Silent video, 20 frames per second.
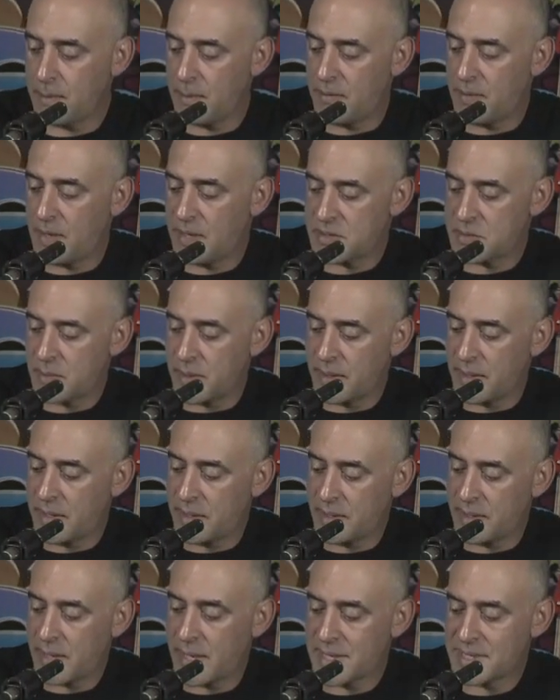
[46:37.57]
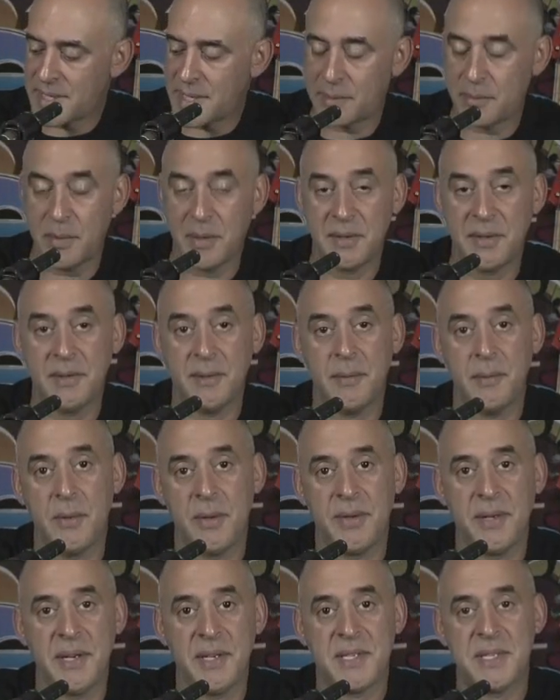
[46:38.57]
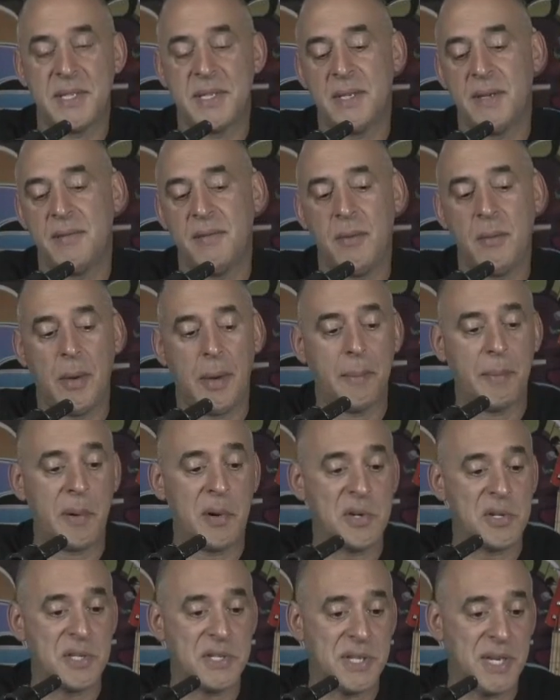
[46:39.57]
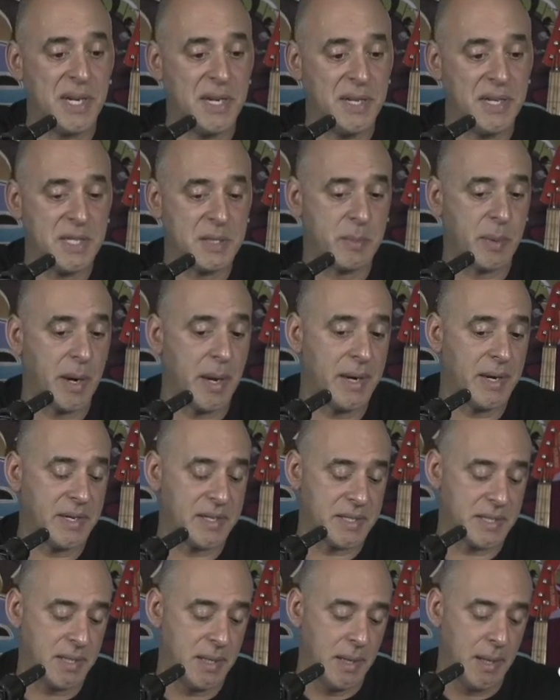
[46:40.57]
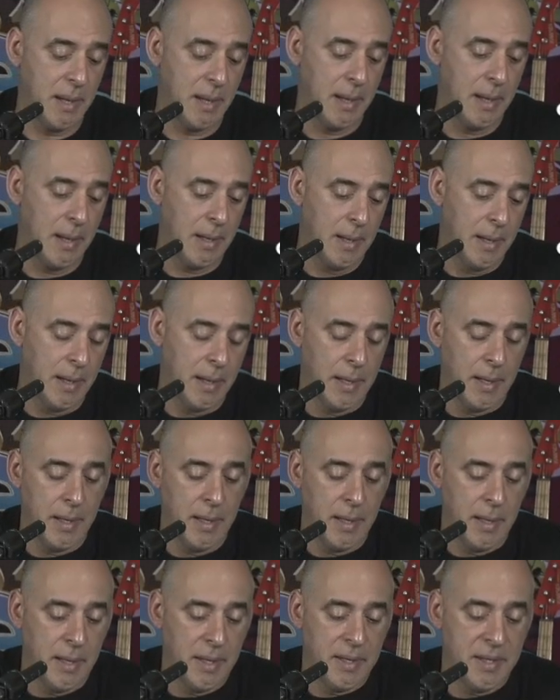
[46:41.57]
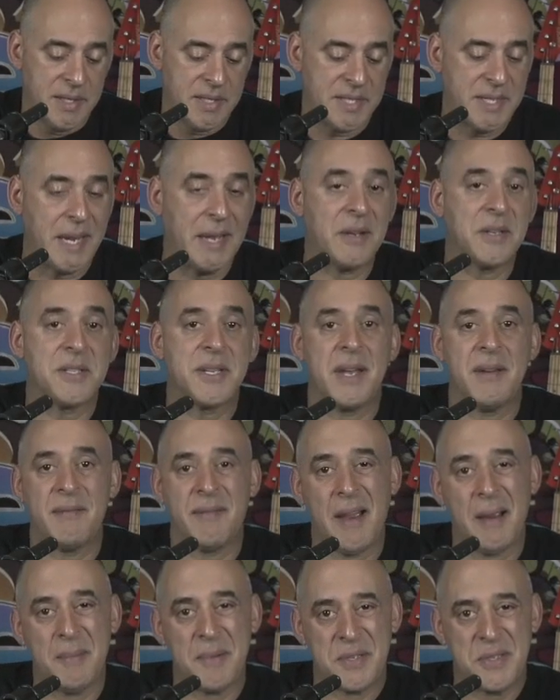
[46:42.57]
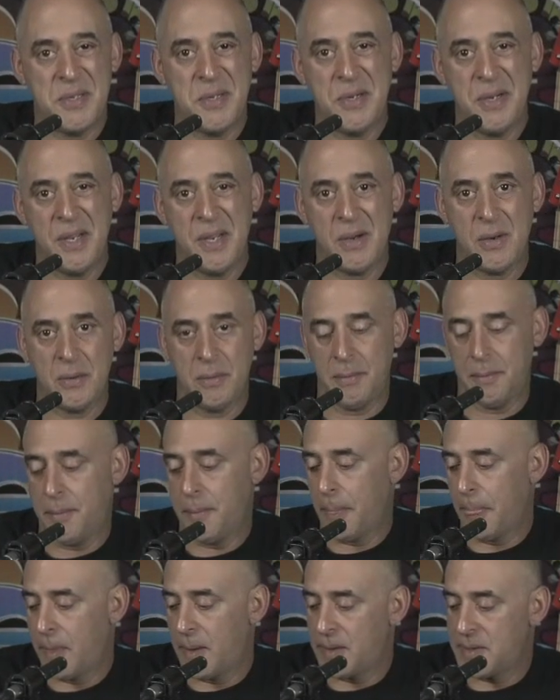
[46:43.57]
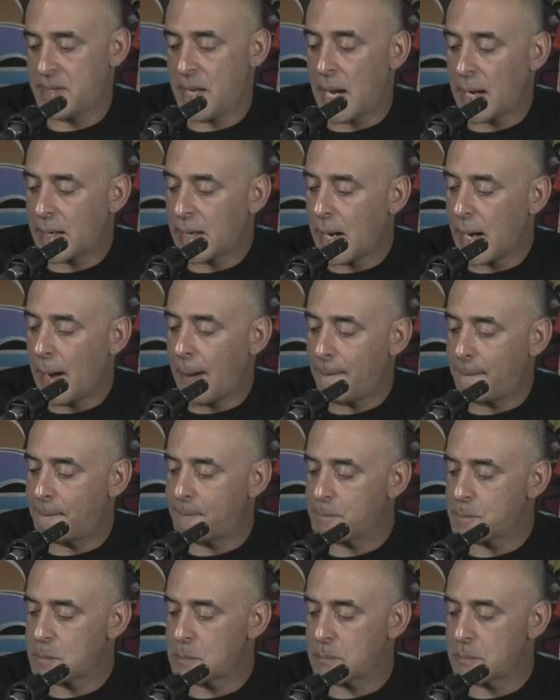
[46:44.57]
If you guys want to get in contact with us, you want to purchase any of these products, sales@viperstudio.com.